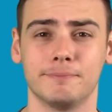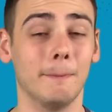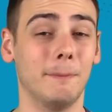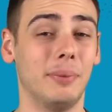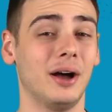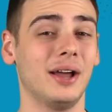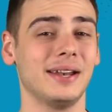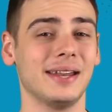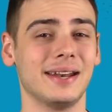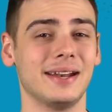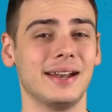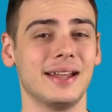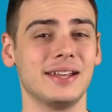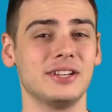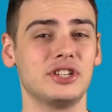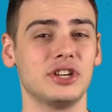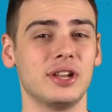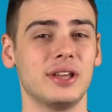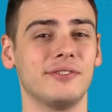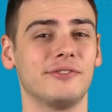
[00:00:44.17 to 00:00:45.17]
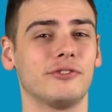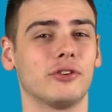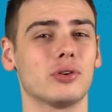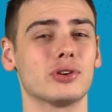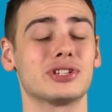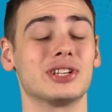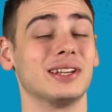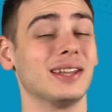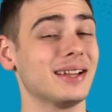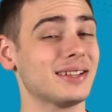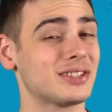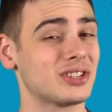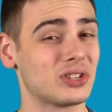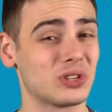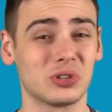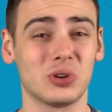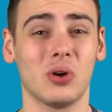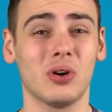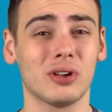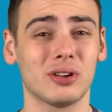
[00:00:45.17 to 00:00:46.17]
But in an H&N first, let's
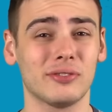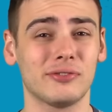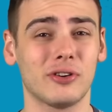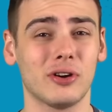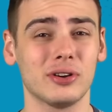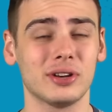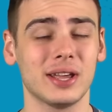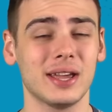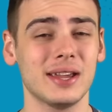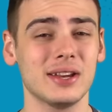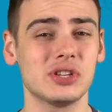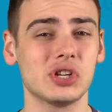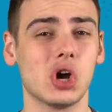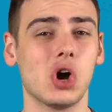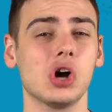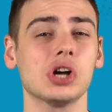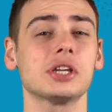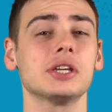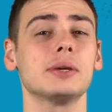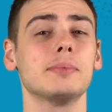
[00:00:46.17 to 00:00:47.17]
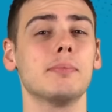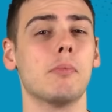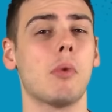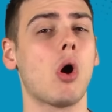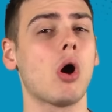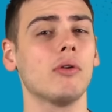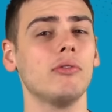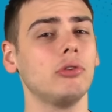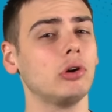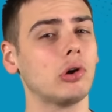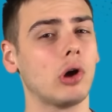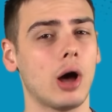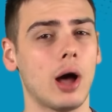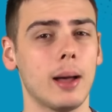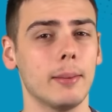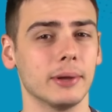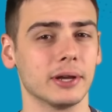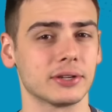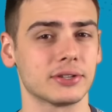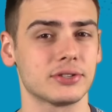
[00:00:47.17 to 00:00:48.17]
start off our day talking Marvel
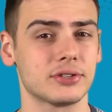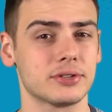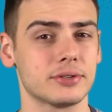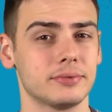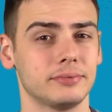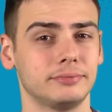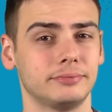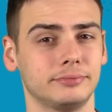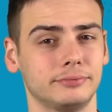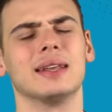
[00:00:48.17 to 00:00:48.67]
Comics.